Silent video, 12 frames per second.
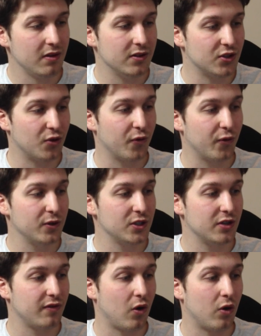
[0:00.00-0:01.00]
So
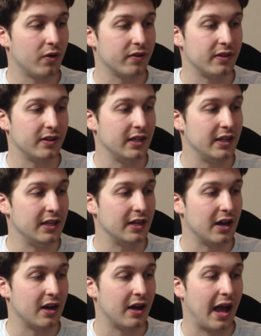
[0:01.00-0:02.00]
first of all, the
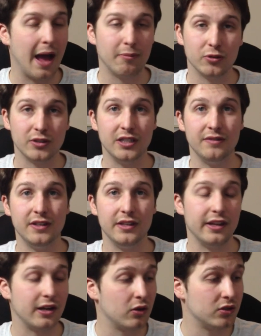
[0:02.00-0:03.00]
Apple TV,
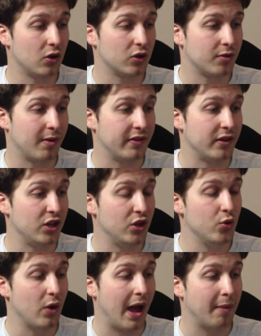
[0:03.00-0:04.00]
they talked about the
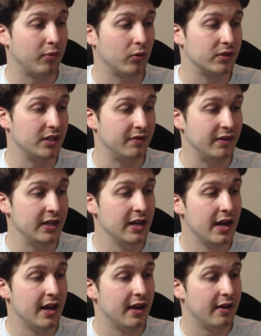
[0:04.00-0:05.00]
new Apple TV,
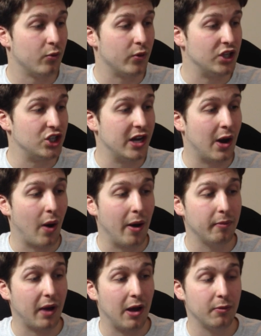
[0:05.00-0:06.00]
which
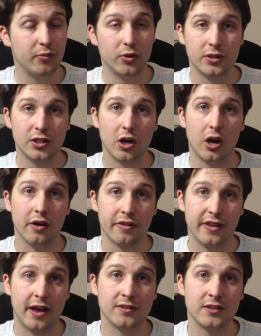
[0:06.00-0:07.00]
now outputs
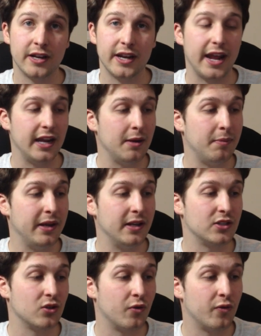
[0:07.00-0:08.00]
1080p,
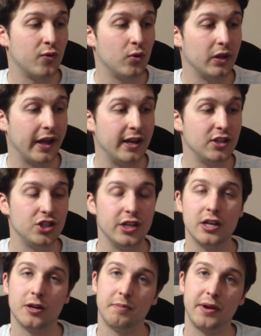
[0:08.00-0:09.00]
so full
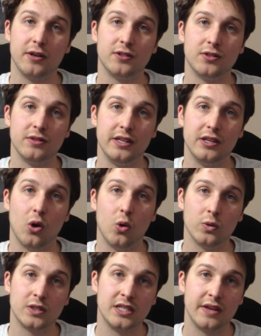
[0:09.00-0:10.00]
HD compared to the
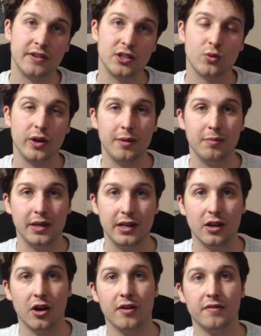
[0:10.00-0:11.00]
old
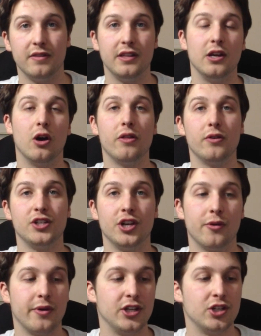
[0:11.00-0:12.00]
720p of the other
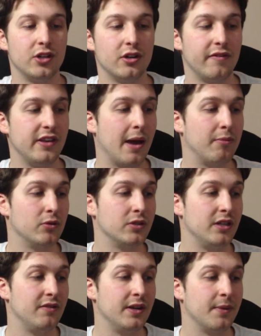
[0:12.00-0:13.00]
generation of the Apple
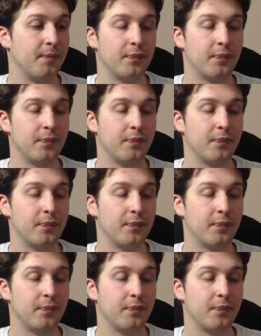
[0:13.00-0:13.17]
TV.